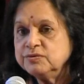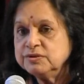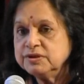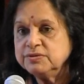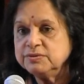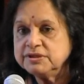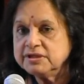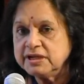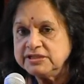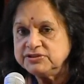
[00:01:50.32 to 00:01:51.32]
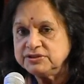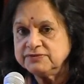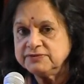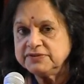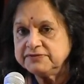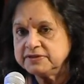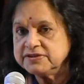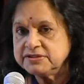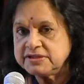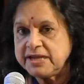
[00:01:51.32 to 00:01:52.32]
do the urine culture for the
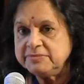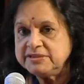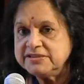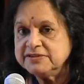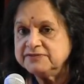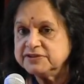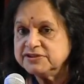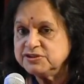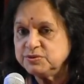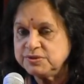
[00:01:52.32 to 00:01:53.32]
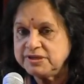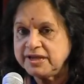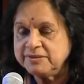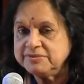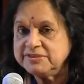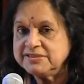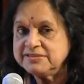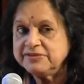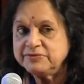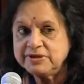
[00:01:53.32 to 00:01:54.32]
first time, it is the first UTI, but it's
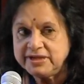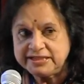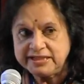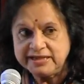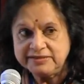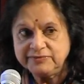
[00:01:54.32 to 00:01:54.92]
never like that.